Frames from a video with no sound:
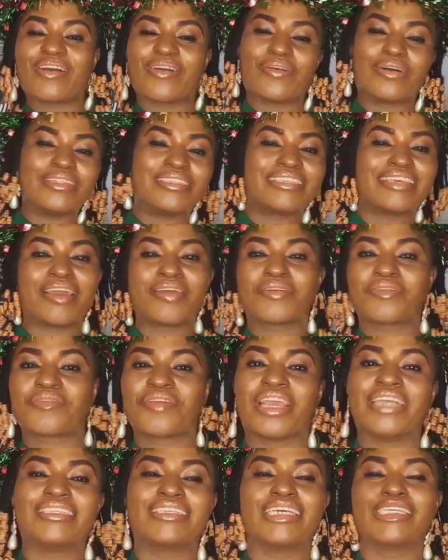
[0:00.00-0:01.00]
content
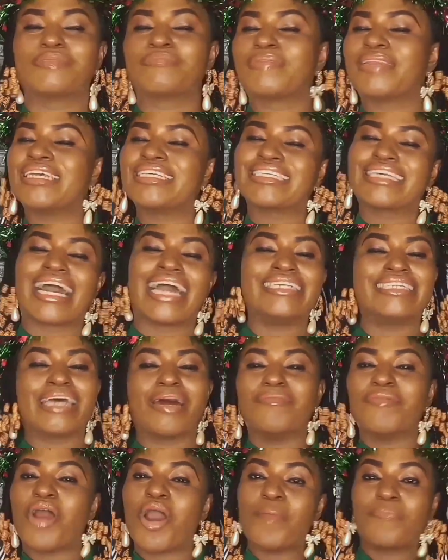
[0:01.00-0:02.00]
creators. Please guys, I'm
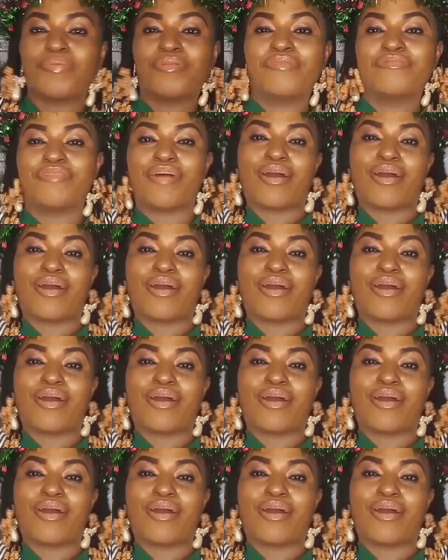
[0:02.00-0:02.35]
open for